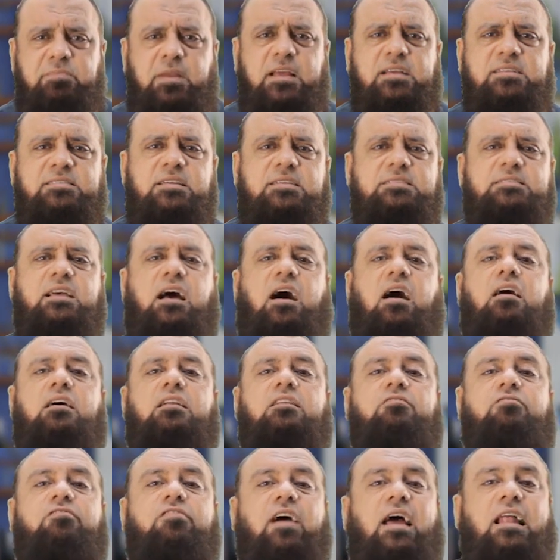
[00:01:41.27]
plexus are
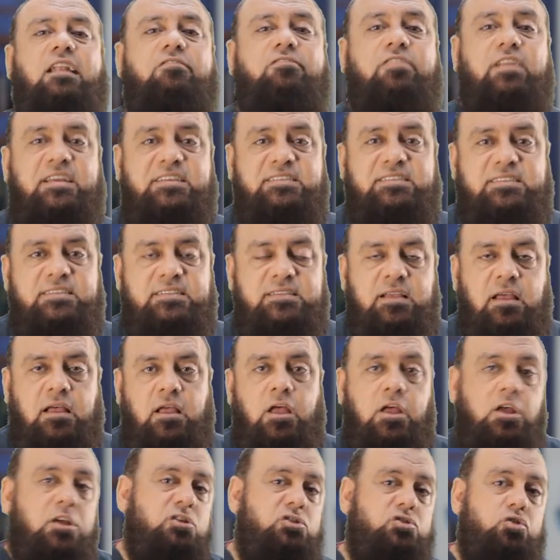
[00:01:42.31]
valveless,
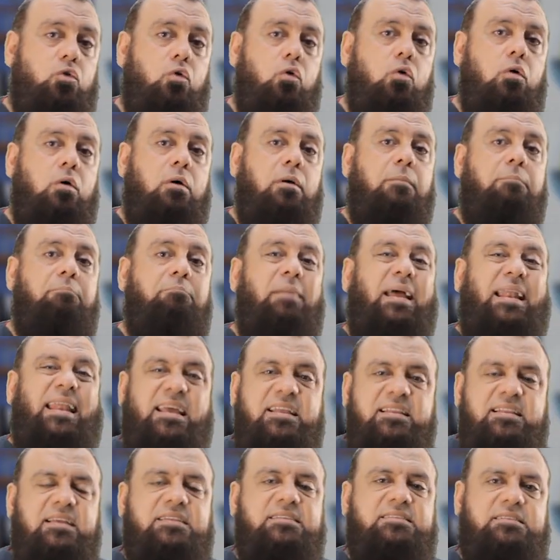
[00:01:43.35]
so
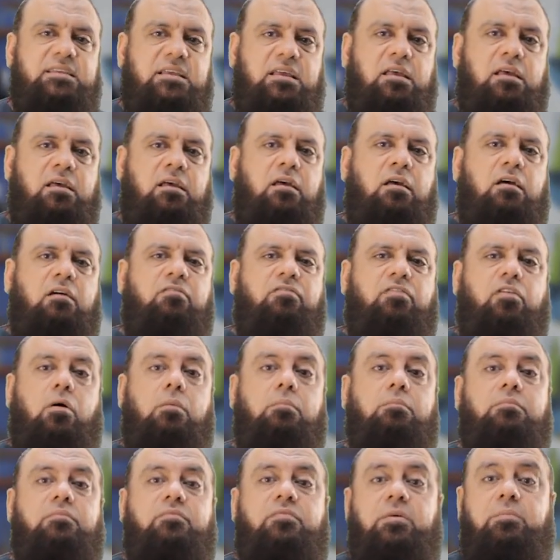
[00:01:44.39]
malignancy
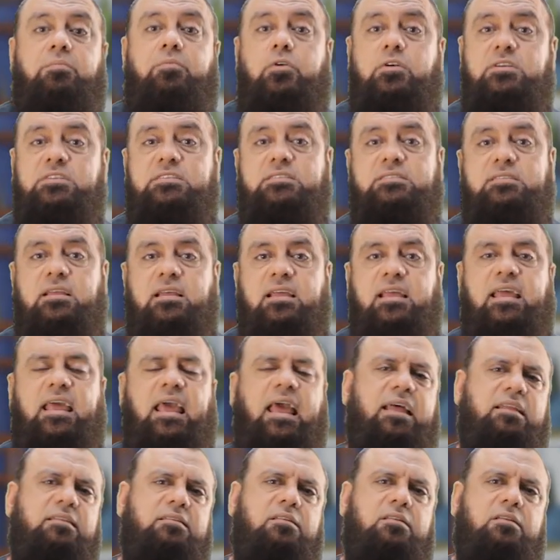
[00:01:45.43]
from the breast
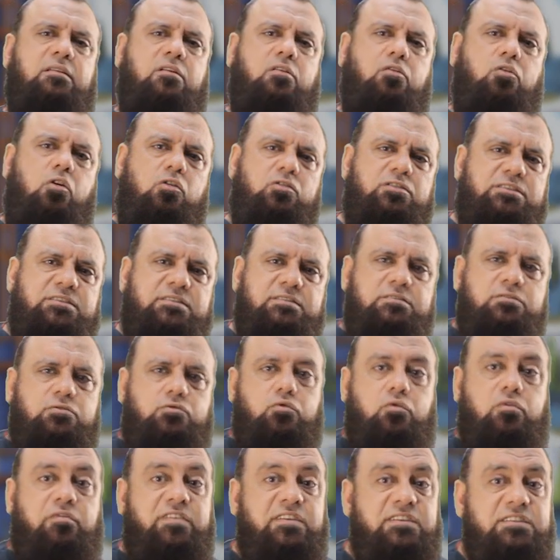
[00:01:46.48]
can cross
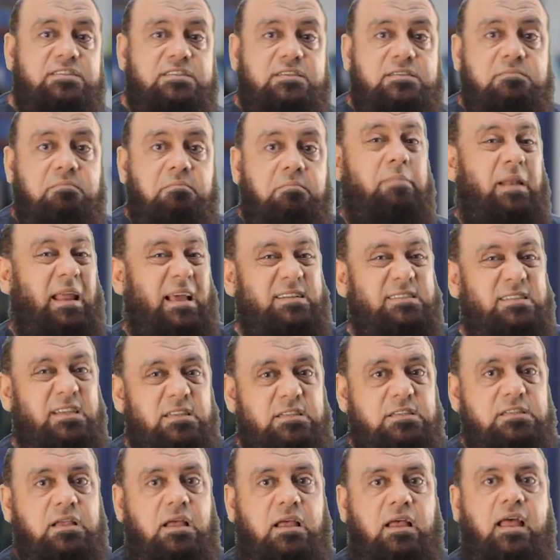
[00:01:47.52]
to this
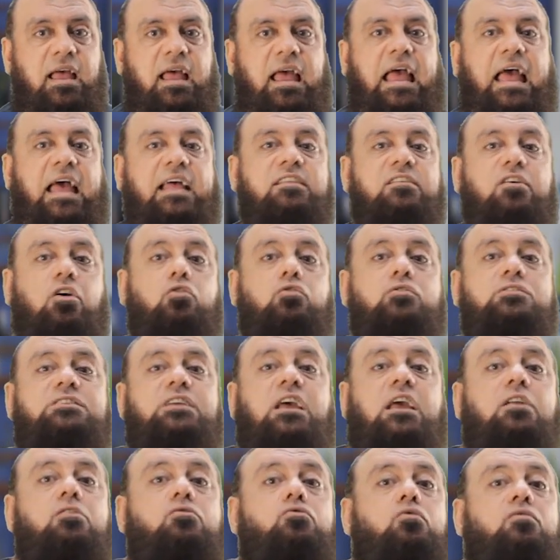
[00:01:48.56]
plexus and goes
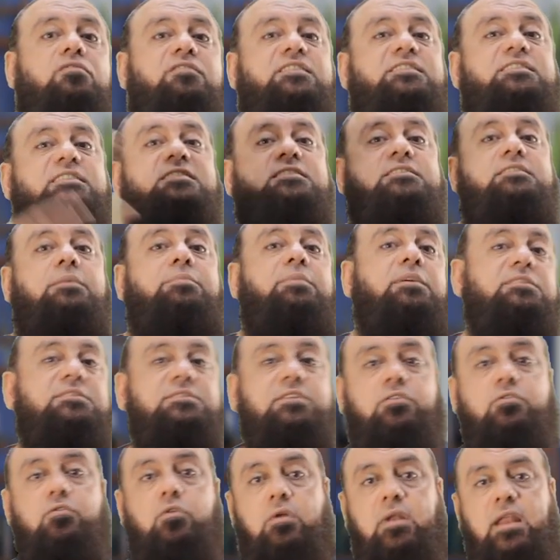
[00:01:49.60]
into the systemic
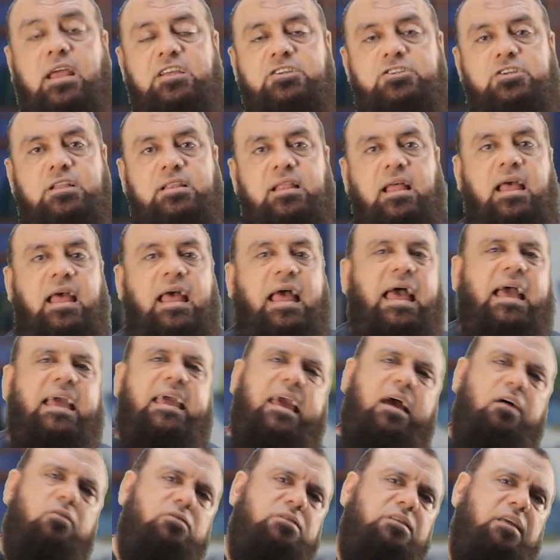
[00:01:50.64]
circulation,
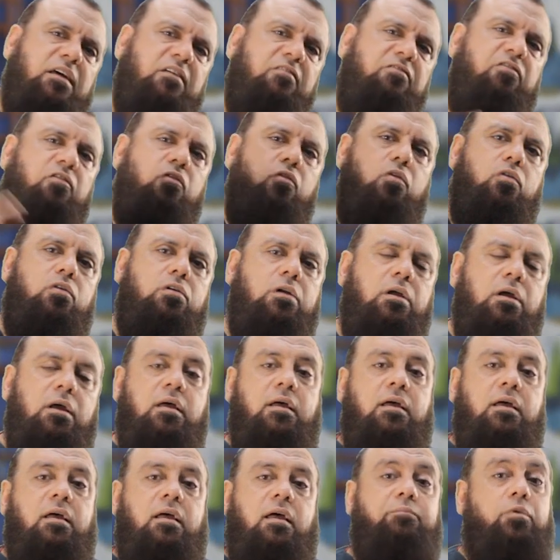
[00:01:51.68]
accounting for
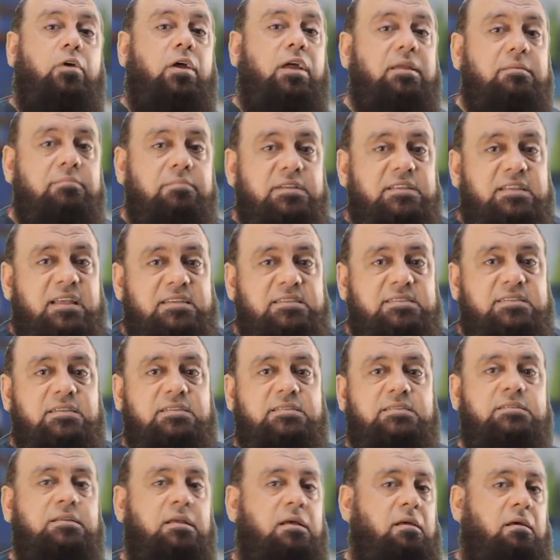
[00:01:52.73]
brain
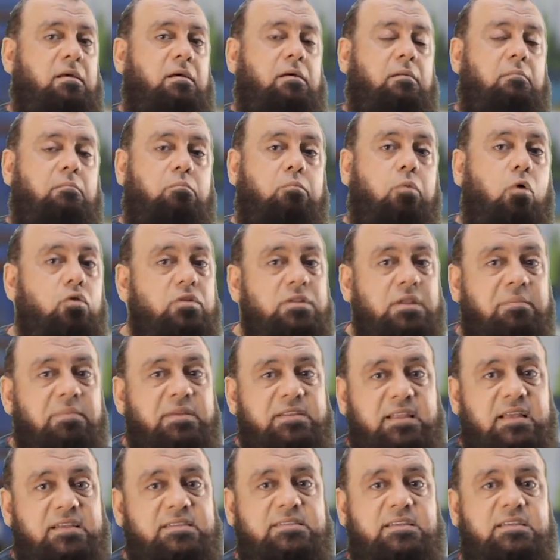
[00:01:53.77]
metastasis, bony
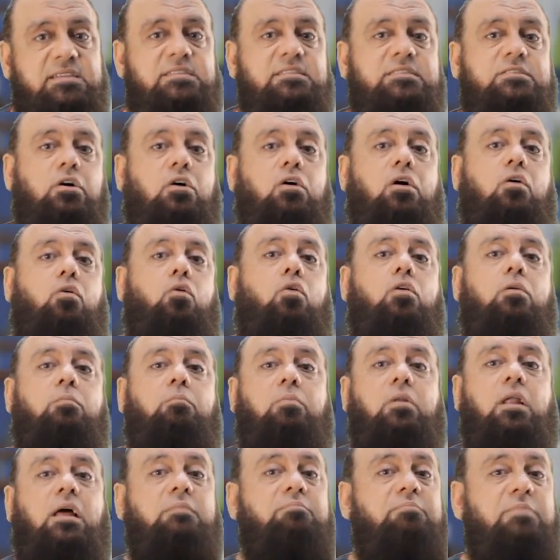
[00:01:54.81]
metastasis, or
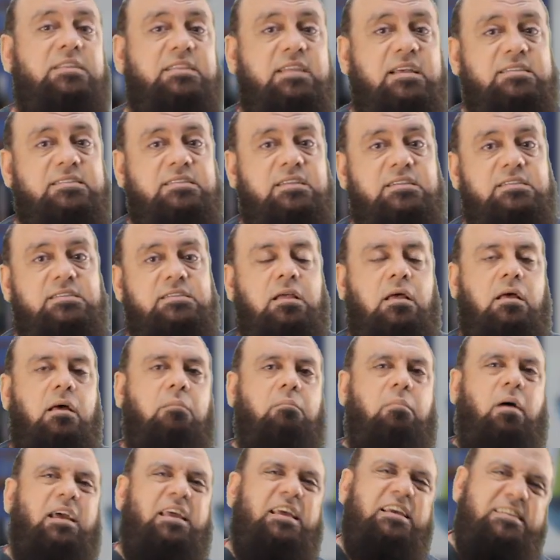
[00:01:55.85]
blood metastasis
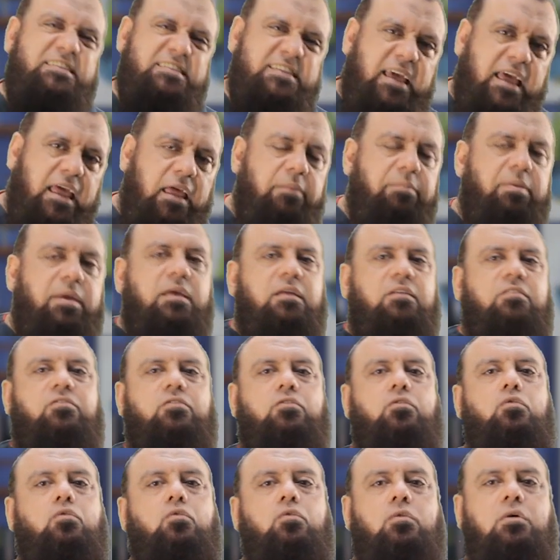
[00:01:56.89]
by escaping
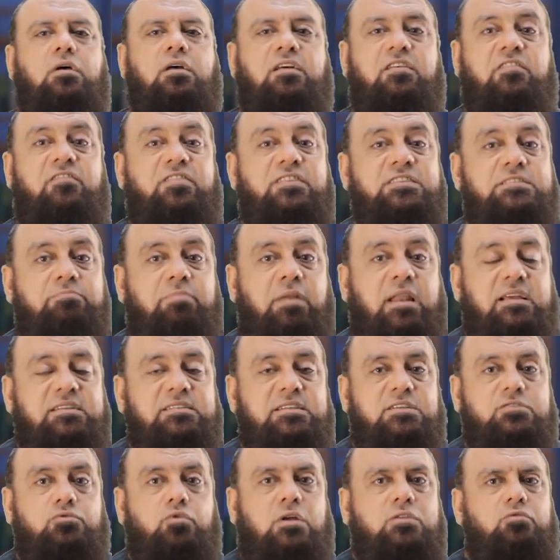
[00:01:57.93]
through this
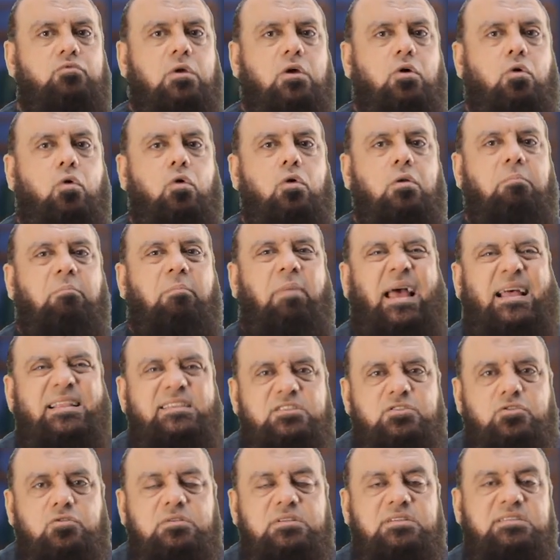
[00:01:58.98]
plexus, what we call
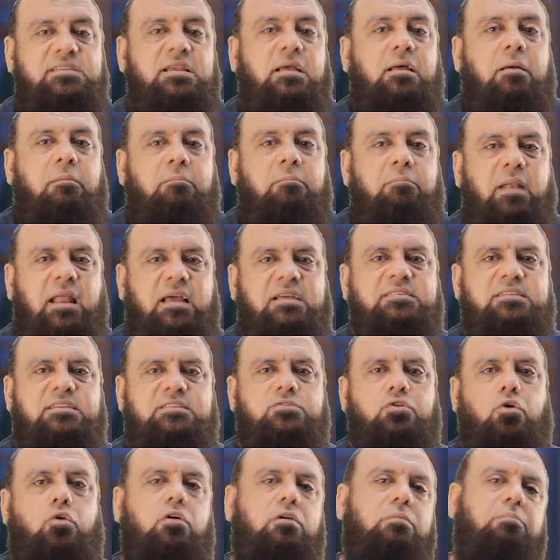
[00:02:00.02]
plexus plexus
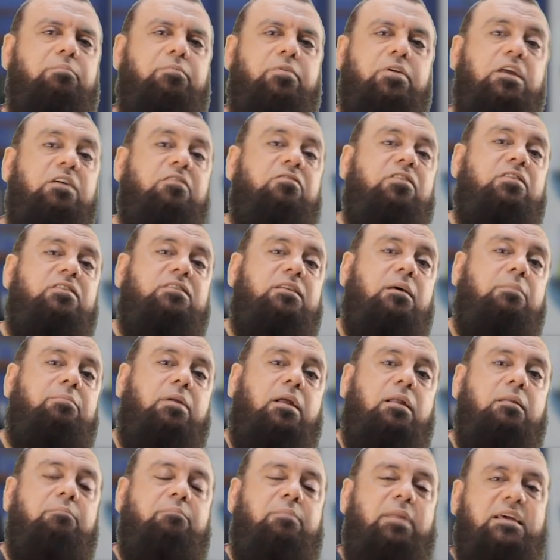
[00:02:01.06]
or
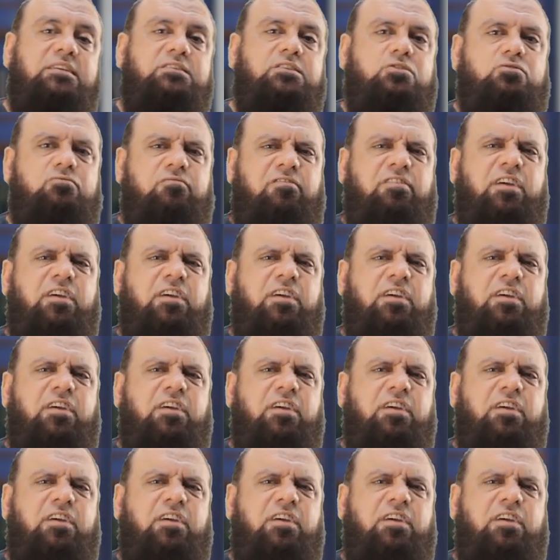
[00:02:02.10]
prevertebral plexus of